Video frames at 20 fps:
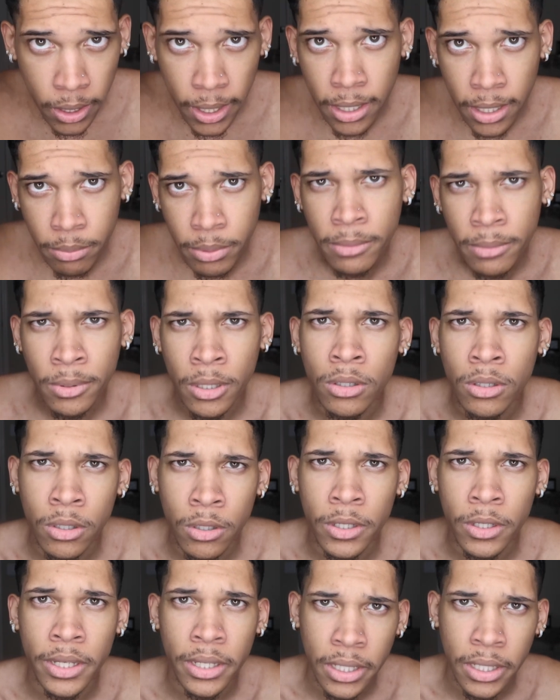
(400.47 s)
A lot of people don't
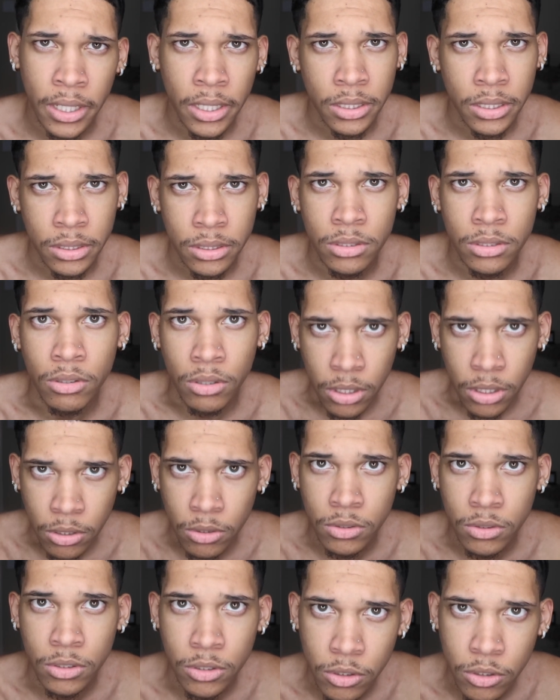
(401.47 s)
know that. Yes, you can
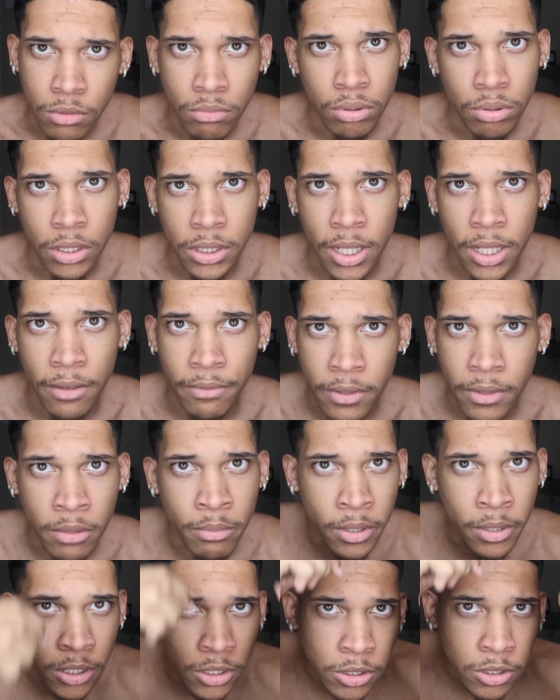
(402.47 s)
use a toothbrush. How
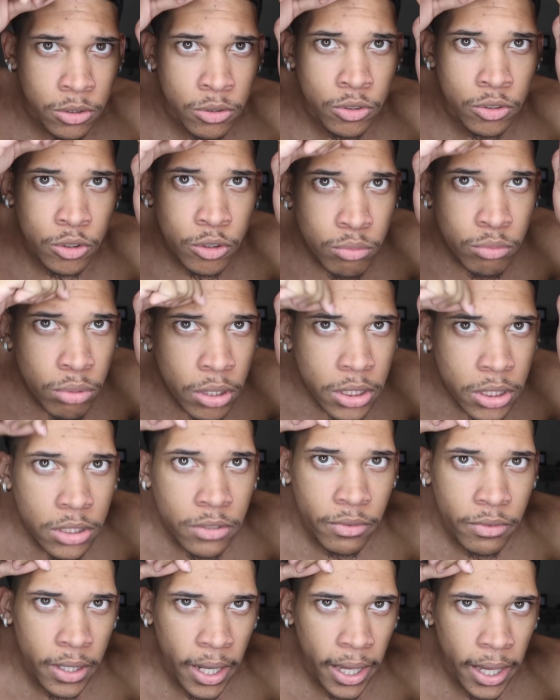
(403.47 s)
females use
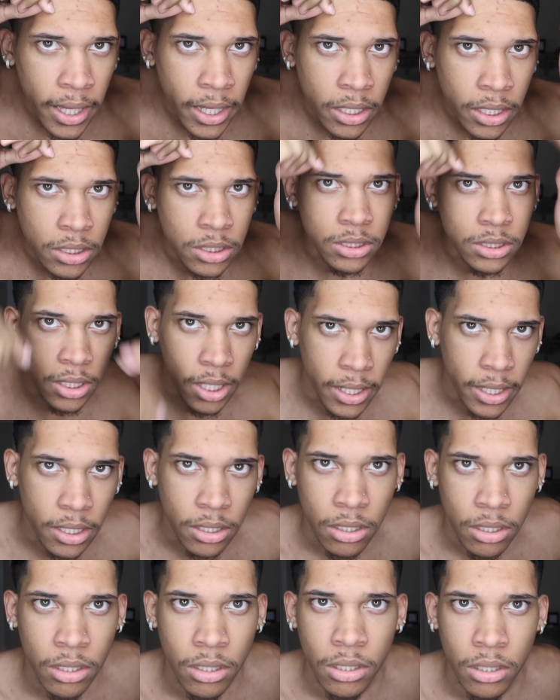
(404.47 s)
toothbrushes for their edges, like
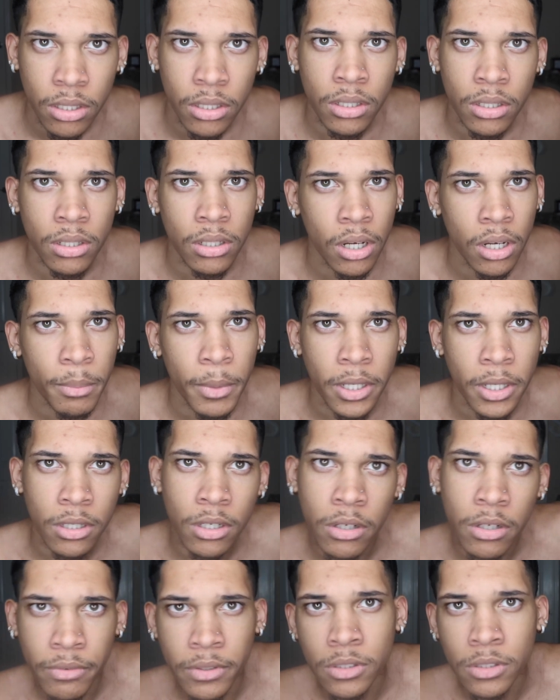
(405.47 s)
how my
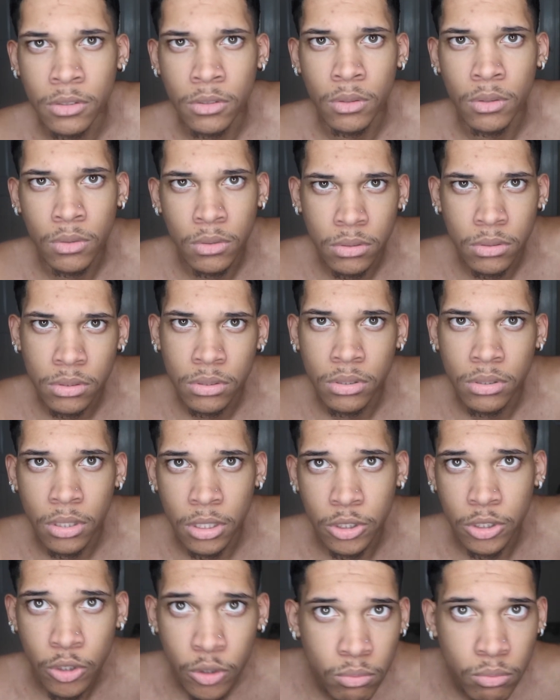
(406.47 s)
girlfriend use
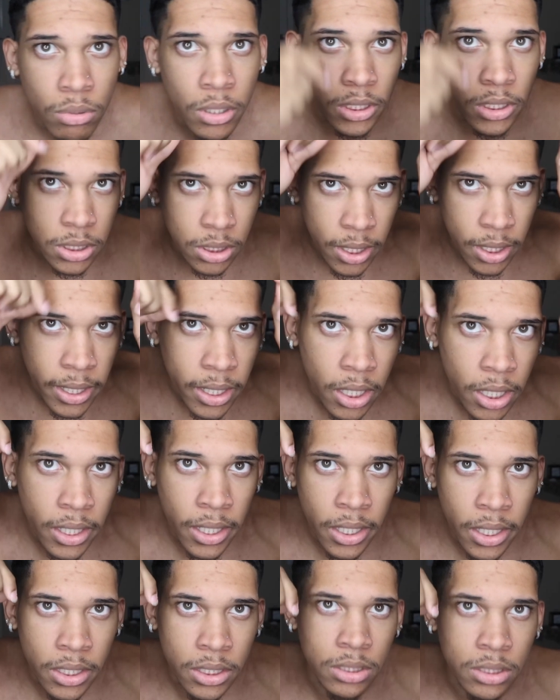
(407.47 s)
a toothbrush to lay her
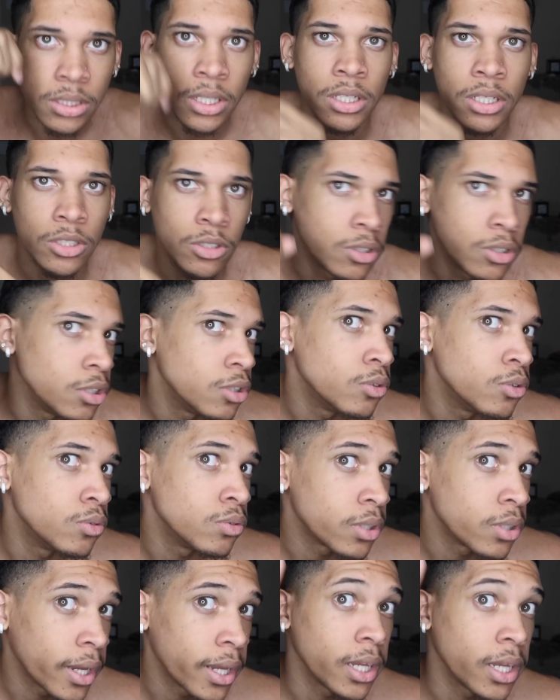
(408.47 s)
edges. Yes, you can
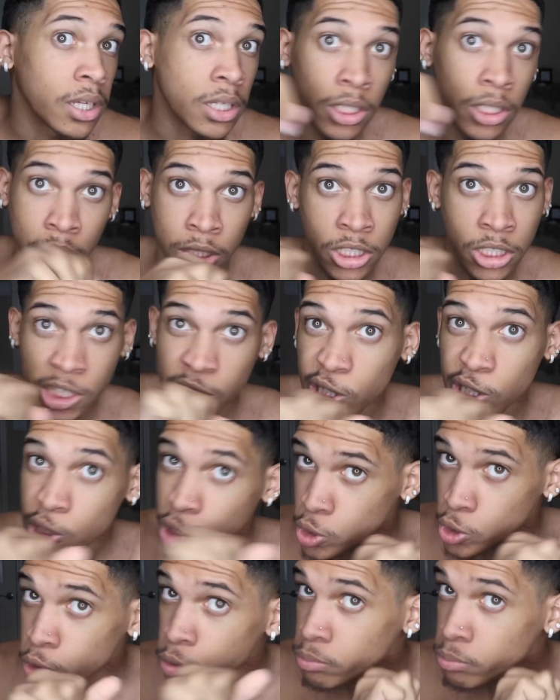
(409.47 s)
use a
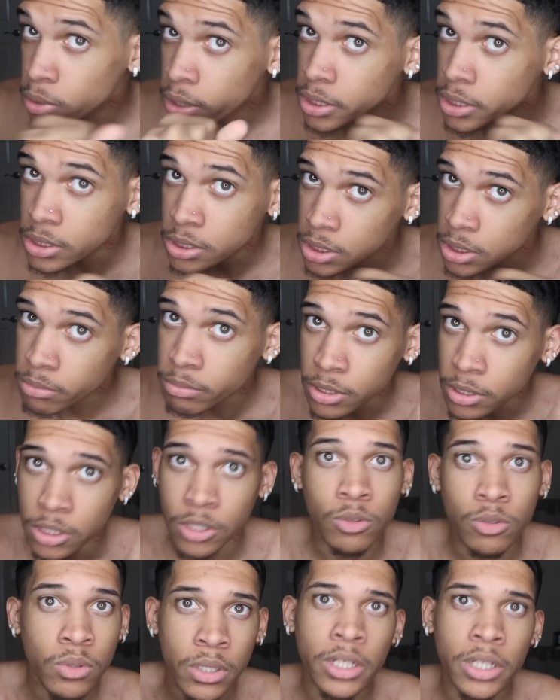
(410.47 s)
toothbrush. Something
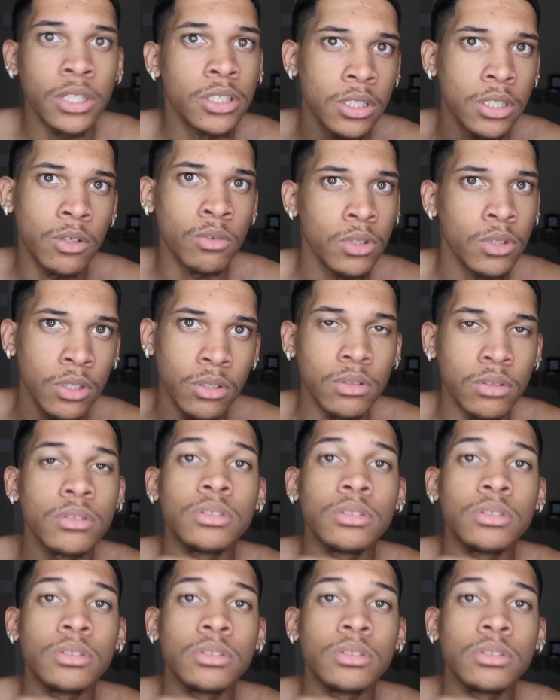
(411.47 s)
you niggas don't use.